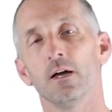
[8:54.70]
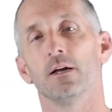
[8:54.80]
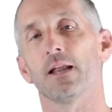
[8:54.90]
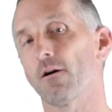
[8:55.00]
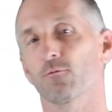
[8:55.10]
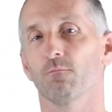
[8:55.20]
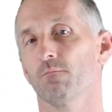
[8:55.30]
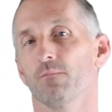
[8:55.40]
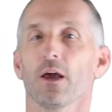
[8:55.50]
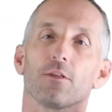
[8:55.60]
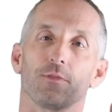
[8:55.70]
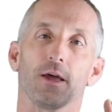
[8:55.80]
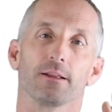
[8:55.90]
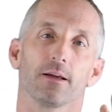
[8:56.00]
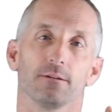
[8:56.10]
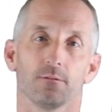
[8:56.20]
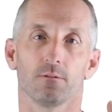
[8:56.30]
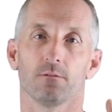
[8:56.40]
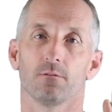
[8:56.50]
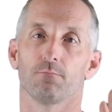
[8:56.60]
Now, the other thing that
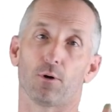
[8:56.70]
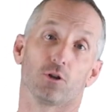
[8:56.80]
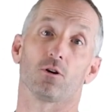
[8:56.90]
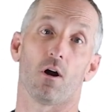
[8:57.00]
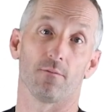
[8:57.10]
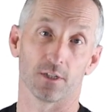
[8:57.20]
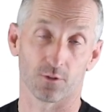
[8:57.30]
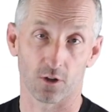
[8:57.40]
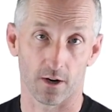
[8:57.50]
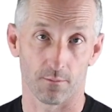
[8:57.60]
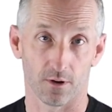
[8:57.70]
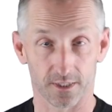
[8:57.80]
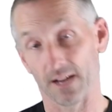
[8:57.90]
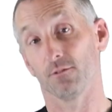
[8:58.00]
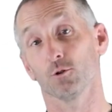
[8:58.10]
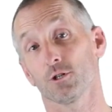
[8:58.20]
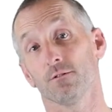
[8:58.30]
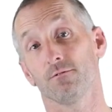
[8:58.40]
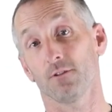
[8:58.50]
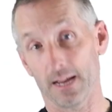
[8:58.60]
birds are obvious for talking about is the evolution
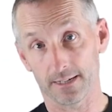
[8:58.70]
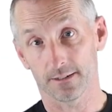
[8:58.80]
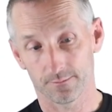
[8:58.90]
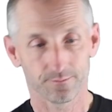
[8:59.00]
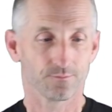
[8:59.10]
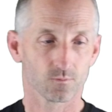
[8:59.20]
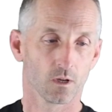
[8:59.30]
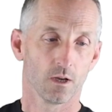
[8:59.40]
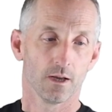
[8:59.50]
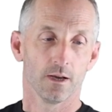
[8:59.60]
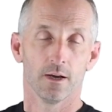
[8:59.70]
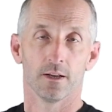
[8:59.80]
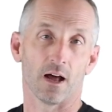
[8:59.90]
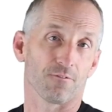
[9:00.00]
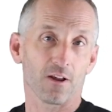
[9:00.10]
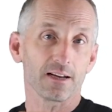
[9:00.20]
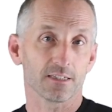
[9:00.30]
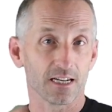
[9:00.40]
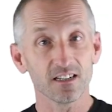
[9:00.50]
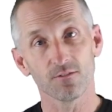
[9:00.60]
of flight. Now,
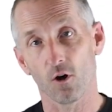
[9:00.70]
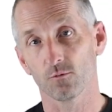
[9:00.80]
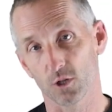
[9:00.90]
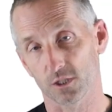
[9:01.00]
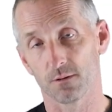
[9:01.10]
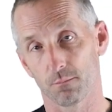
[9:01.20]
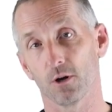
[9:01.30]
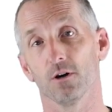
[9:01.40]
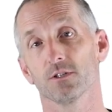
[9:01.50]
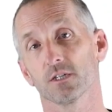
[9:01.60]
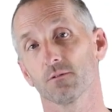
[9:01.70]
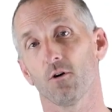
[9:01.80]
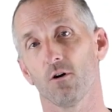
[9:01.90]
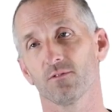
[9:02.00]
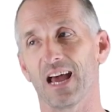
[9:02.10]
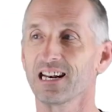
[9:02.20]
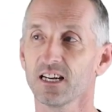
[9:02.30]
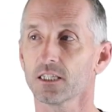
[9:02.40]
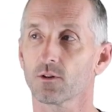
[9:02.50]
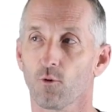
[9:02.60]
flight didn't evolve just in birds. It's evolved at
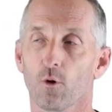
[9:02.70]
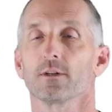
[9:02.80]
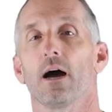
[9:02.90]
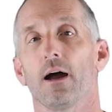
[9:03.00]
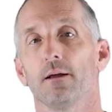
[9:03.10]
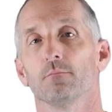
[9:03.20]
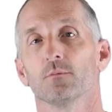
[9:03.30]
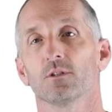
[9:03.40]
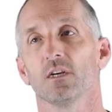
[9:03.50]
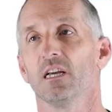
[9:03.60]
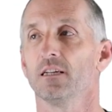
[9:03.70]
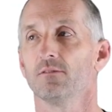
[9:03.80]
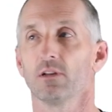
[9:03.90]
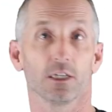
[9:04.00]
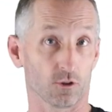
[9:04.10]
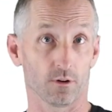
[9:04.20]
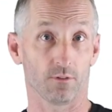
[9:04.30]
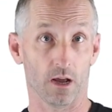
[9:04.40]
least 4 times in the history of